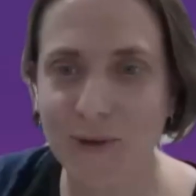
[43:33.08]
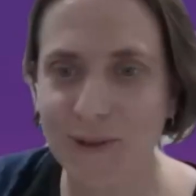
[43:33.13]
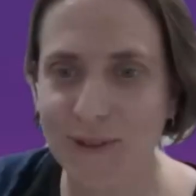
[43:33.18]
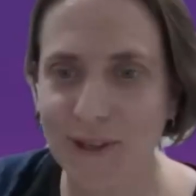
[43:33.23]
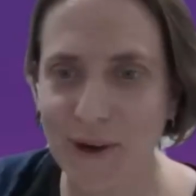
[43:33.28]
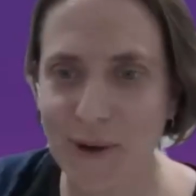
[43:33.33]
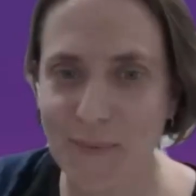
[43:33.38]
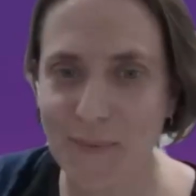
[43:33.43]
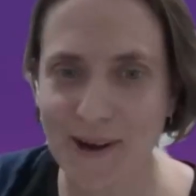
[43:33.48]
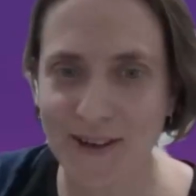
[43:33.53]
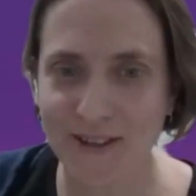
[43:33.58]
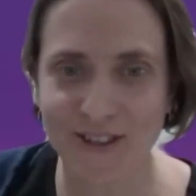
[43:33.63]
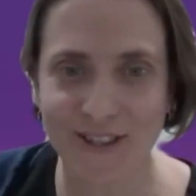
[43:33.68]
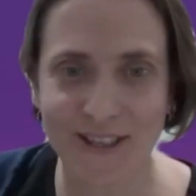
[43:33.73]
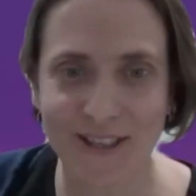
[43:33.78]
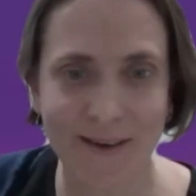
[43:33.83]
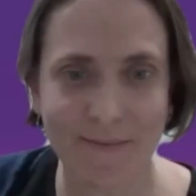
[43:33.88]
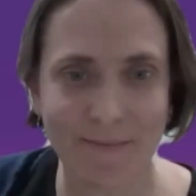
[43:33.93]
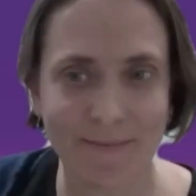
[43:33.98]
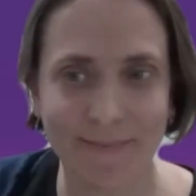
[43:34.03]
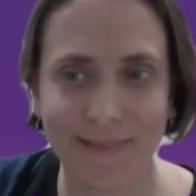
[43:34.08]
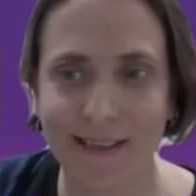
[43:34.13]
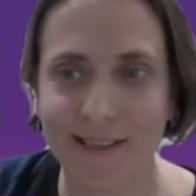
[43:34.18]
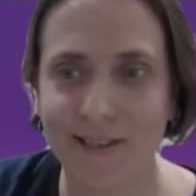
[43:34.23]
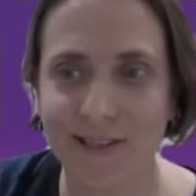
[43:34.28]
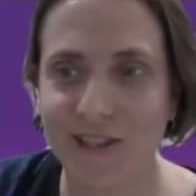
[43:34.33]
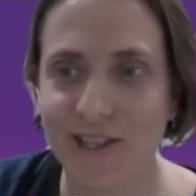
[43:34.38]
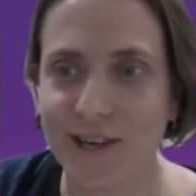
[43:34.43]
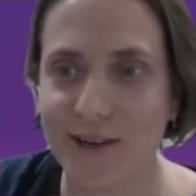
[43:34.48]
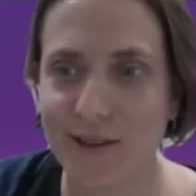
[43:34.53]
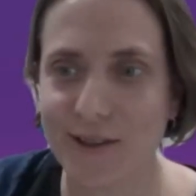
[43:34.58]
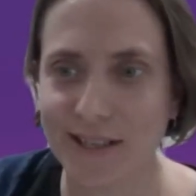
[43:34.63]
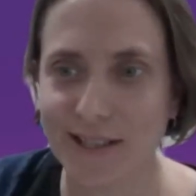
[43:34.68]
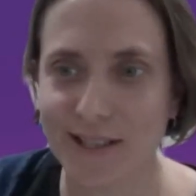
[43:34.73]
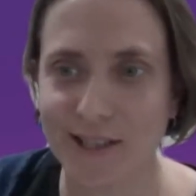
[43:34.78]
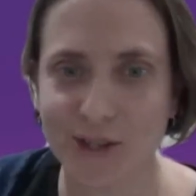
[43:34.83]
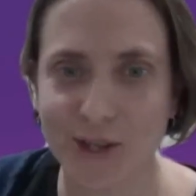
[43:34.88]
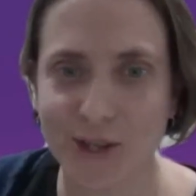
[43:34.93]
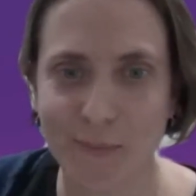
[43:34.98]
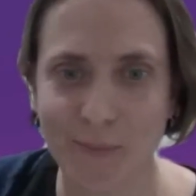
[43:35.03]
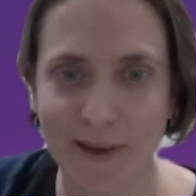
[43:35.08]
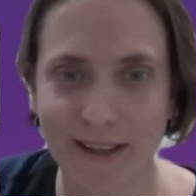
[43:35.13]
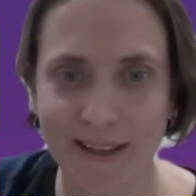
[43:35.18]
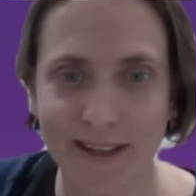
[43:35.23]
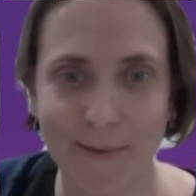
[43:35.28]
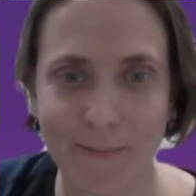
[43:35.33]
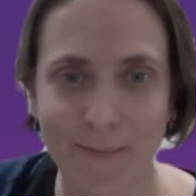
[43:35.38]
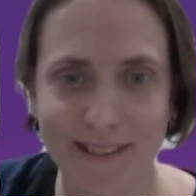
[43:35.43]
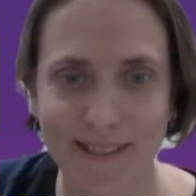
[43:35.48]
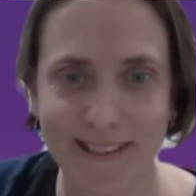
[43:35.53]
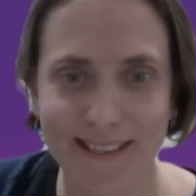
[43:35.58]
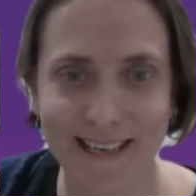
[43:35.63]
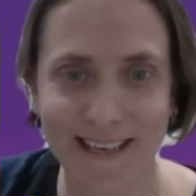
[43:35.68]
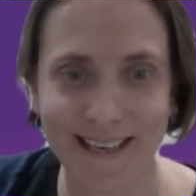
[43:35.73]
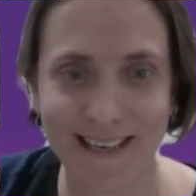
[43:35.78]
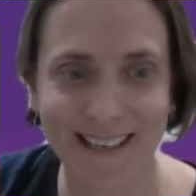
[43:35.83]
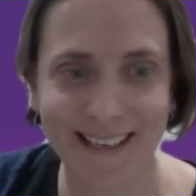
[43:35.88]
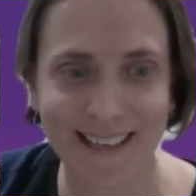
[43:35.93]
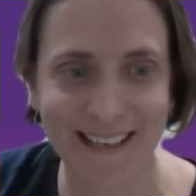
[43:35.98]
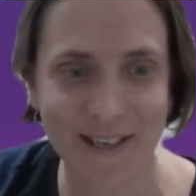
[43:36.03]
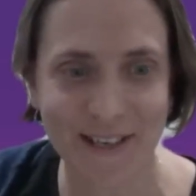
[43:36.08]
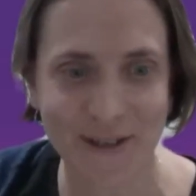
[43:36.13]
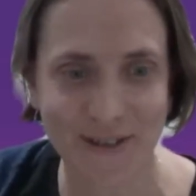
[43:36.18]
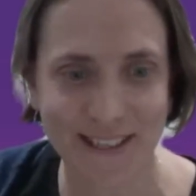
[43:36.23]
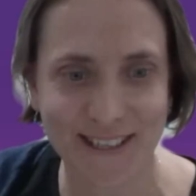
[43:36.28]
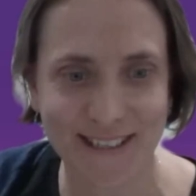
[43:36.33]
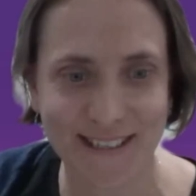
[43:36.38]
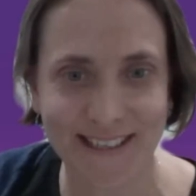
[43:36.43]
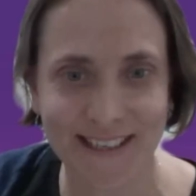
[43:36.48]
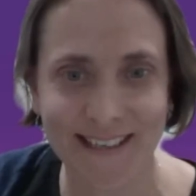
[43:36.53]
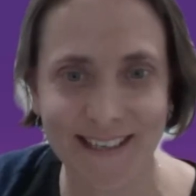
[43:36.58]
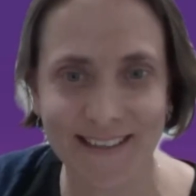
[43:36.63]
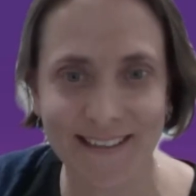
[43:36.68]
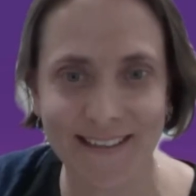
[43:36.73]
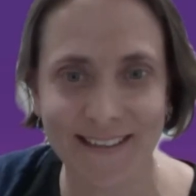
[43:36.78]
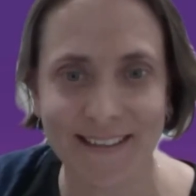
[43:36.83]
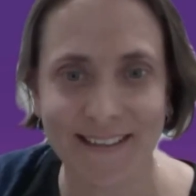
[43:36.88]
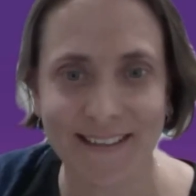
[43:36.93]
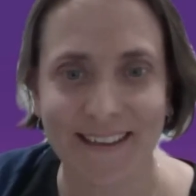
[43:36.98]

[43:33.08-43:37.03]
you so much, Sam. As you know, that's a topic that I'm particularly interested in.